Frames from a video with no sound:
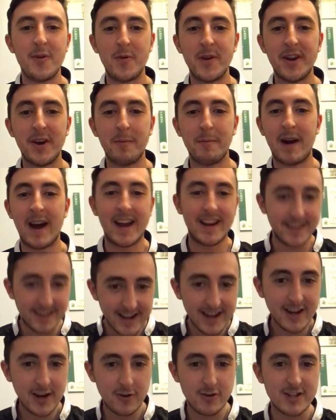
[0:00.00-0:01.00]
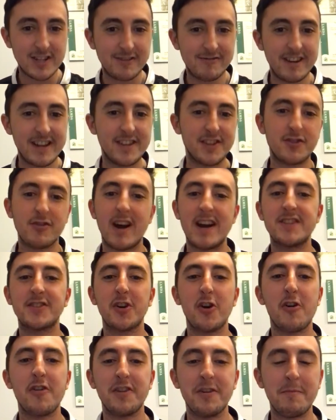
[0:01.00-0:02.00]
We don't mind. Chris Green, the try
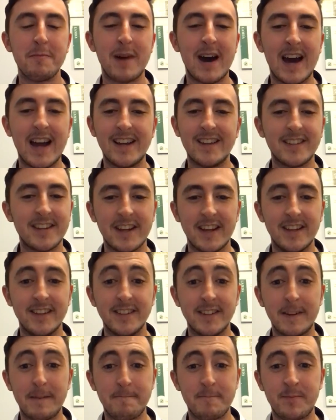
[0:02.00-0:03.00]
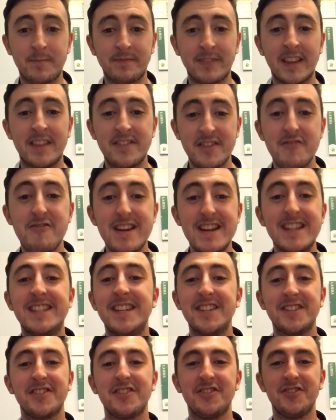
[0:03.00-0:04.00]
scorer, don't mind. And the
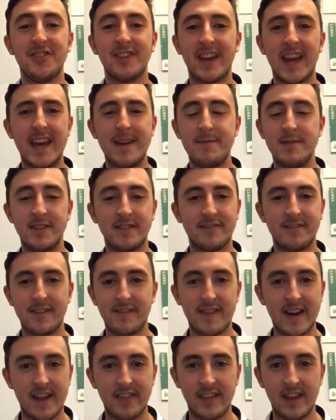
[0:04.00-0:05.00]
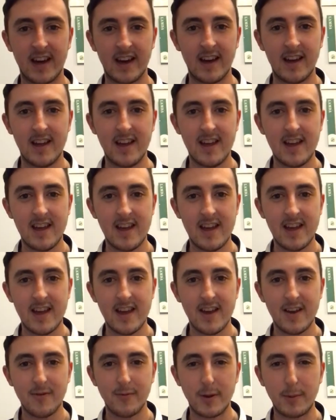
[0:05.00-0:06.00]
reason it's such a good game is for the fact that
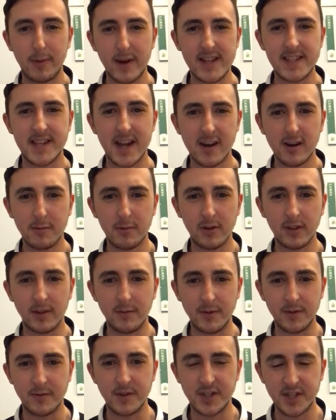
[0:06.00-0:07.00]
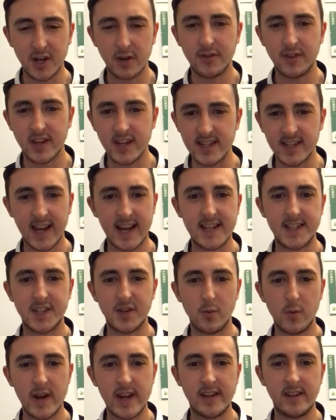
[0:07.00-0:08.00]
we played terrible and we showed the desire
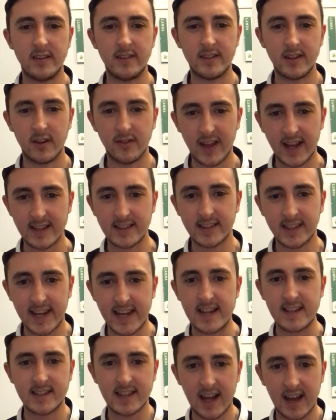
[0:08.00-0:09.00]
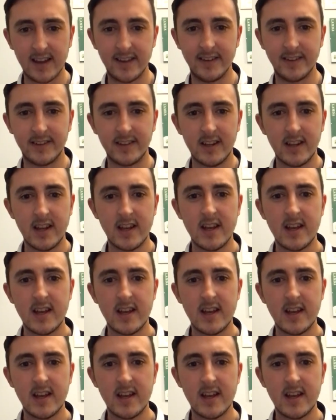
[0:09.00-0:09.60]
to win, and that's kick-started